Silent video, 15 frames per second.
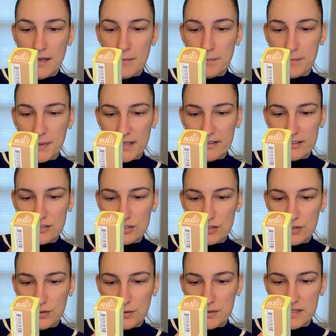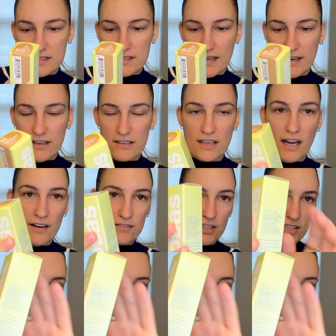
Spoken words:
build to desired coverage